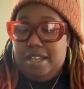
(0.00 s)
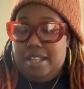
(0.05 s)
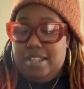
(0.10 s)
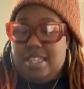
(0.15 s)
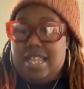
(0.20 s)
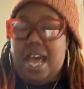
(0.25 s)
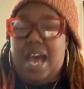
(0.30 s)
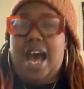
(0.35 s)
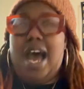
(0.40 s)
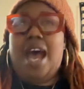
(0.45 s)

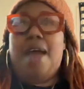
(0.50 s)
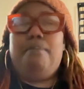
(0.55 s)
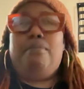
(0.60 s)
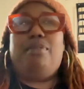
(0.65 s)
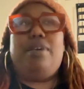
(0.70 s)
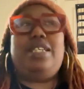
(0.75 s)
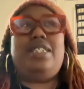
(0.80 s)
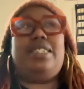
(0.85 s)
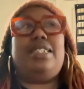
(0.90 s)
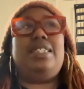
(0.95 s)
the High
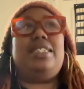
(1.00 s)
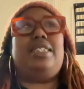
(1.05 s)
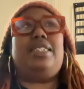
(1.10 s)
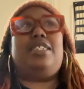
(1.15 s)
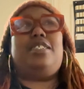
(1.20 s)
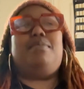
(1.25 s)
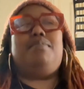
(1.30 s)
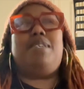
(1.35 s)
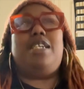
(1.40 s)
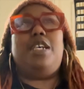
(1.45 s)
Priestess
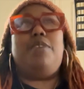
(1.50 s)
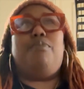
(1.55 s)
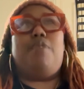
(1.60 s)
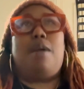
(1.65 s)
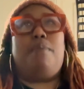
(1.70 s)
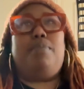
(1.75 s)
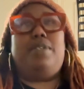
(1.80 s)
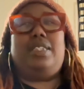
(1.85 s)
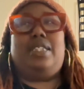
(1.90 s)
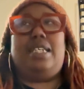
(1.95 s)
to me
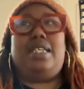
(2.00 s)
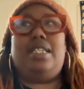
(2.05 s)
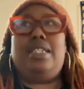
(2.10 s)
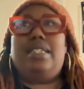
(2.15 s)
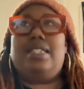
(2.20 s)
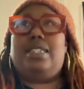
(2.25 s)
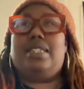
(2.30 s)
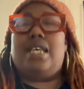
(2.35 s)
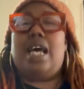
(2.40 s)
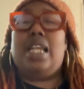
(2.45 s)

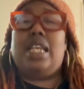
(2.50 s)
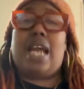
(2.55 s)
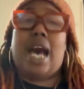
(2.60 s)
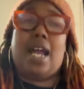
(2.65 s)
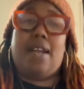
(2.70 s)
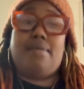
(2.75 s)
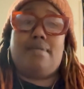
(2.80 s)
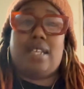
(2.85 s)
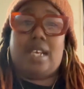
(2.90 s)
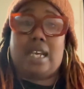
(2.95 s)
represents a
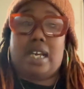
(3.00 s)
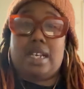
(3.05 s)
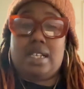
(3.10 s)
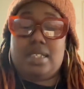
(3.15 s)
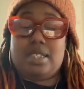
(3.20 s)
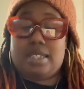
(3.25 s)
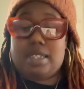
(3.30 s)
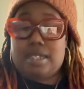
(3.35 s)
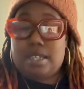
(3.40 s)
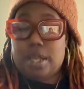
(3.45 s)
lot of
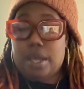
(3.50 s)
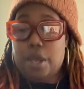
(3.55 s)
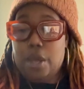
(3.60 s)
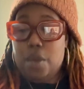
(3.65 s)
things.